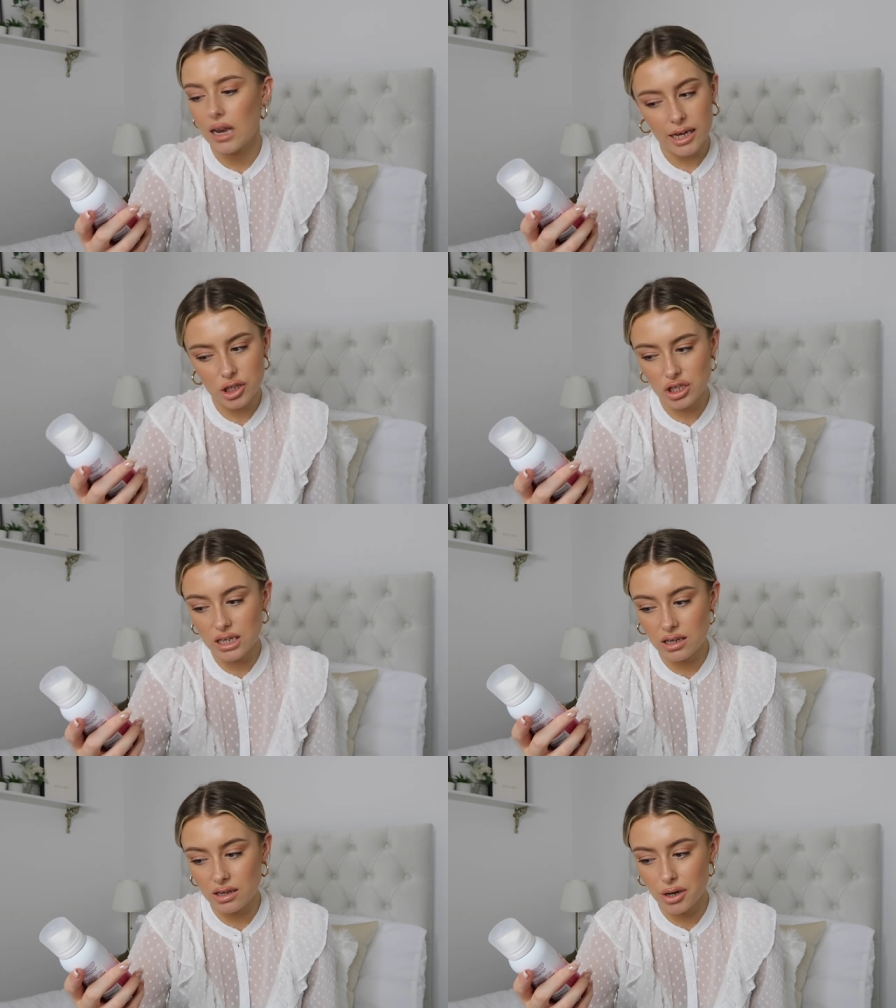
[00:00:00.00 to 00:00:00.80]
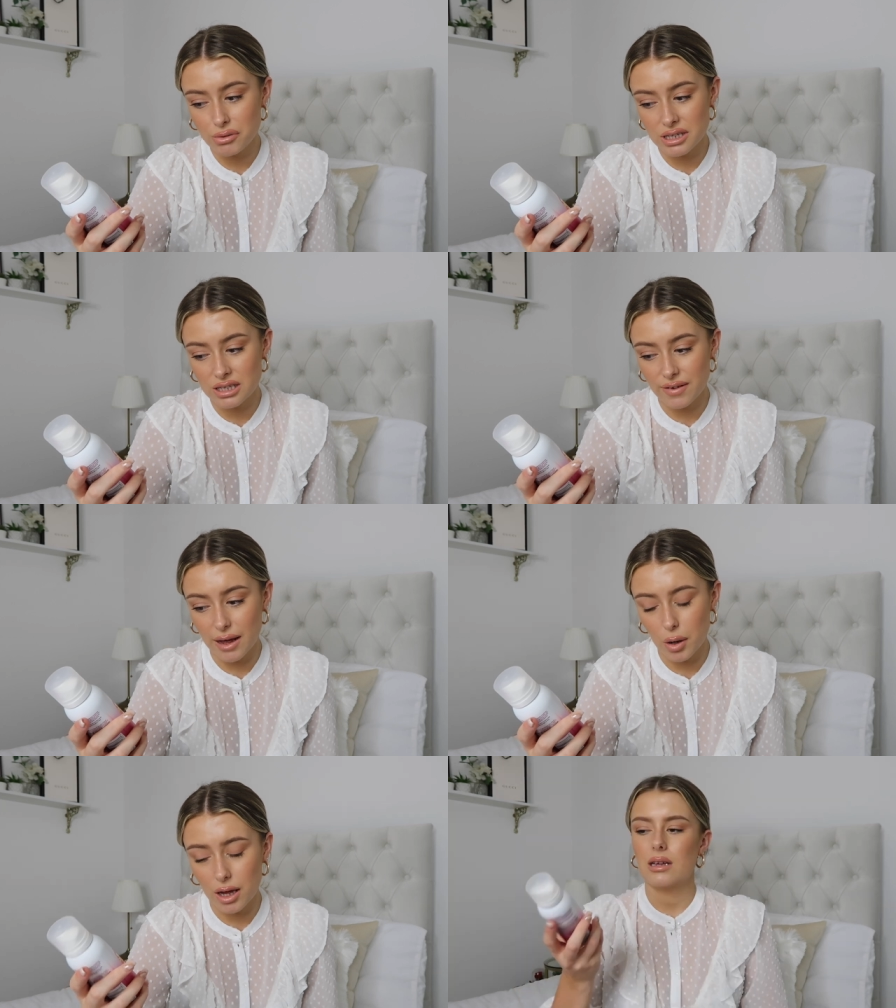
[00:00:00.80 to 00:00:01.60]
Lychee and lotus
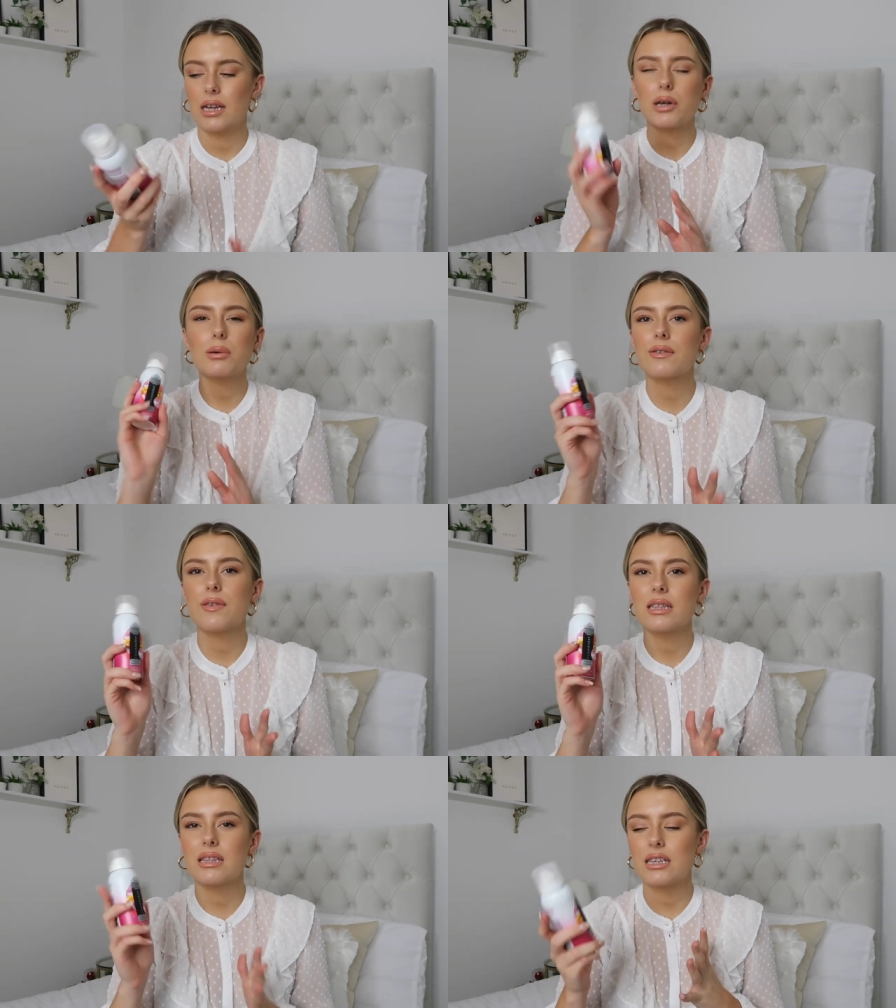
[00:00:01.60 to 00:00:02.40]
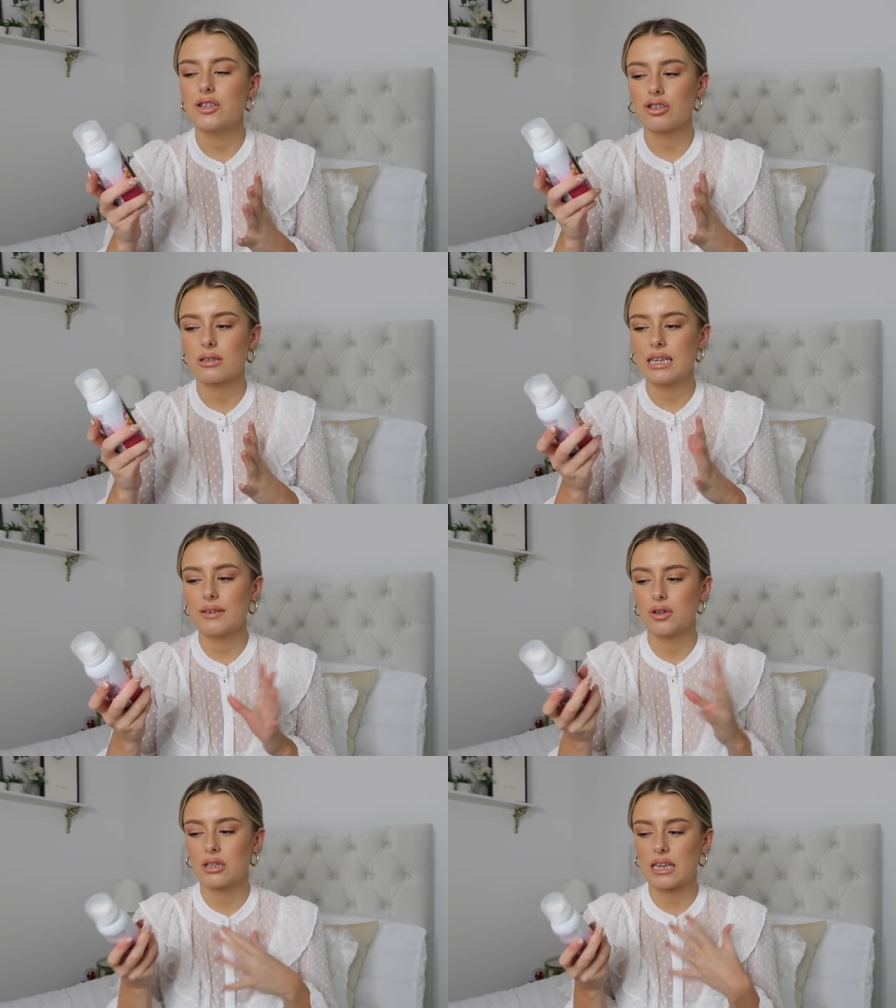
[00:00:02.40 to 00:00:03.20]
flower. And I always find that these just
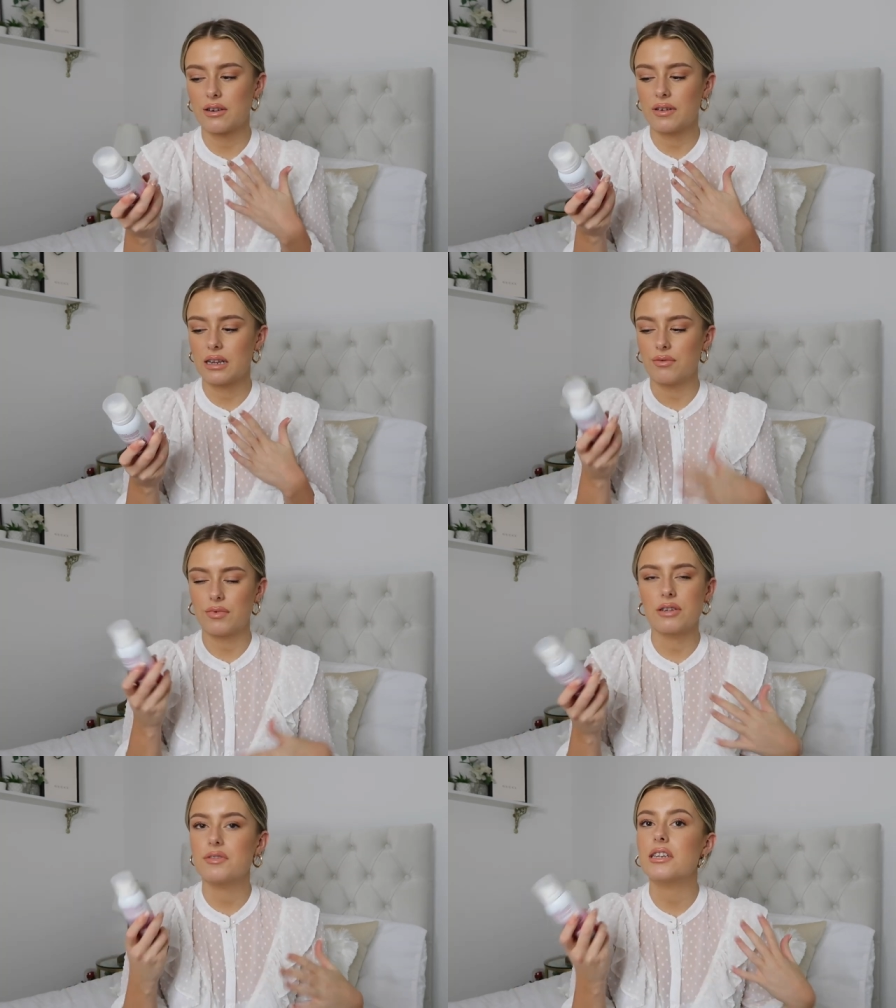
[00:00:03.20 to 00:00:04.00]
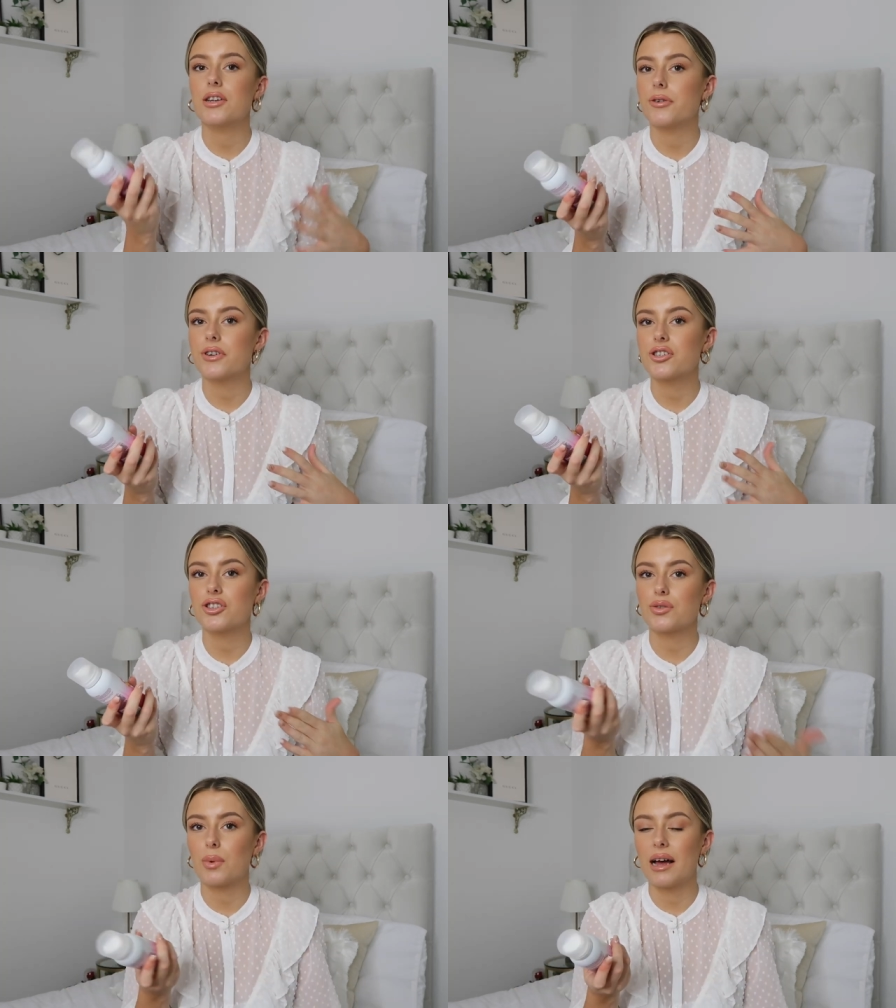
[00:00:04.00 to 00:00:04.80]
leave your skin feeling really really
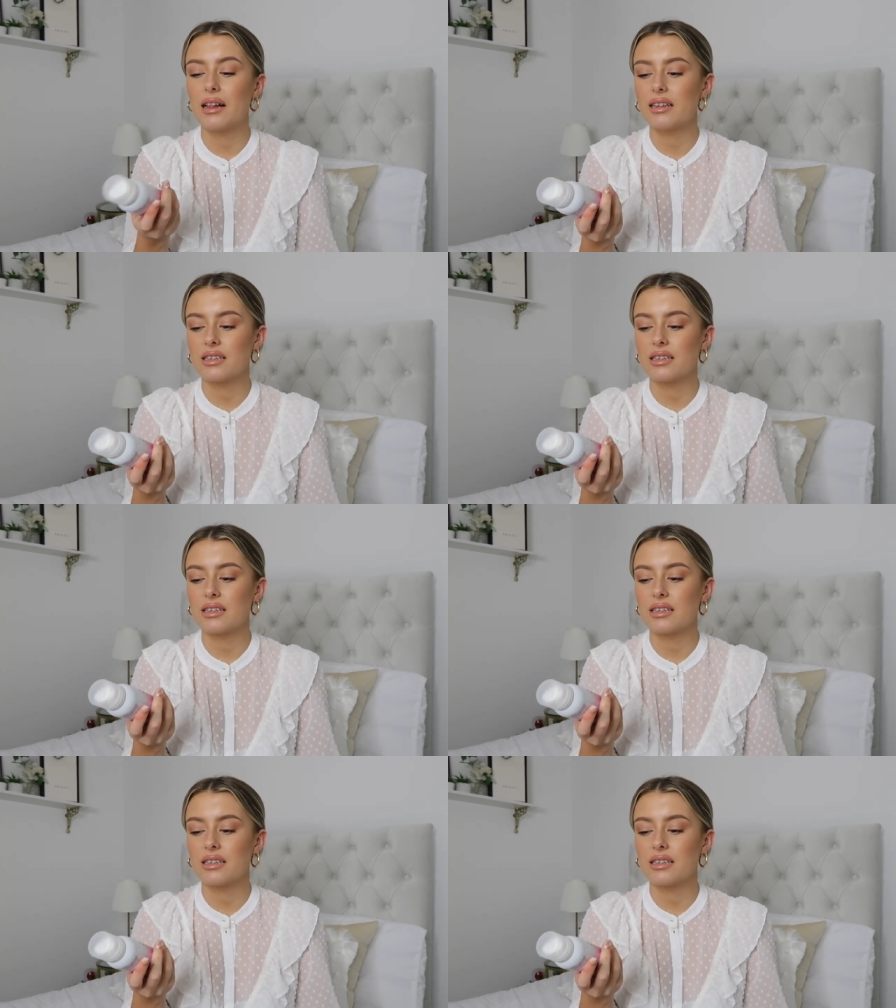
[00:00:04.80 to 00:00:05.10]
nourished as well.